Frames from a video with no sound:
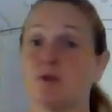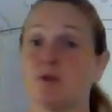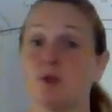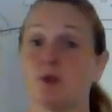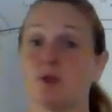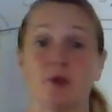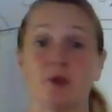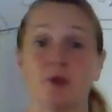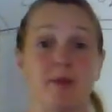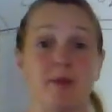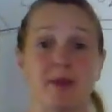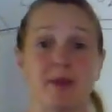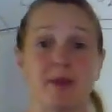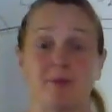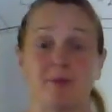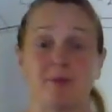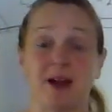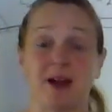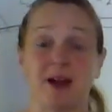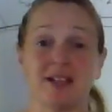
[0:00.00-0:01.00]
great big
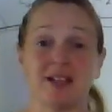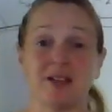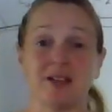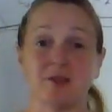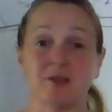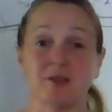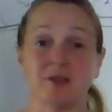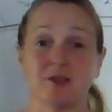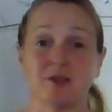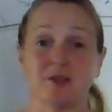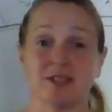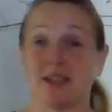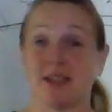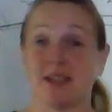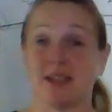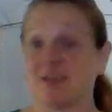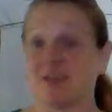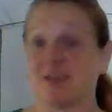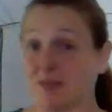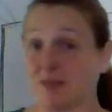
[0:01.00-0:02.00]
molecules
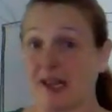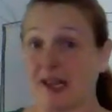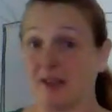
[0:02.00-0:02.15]
like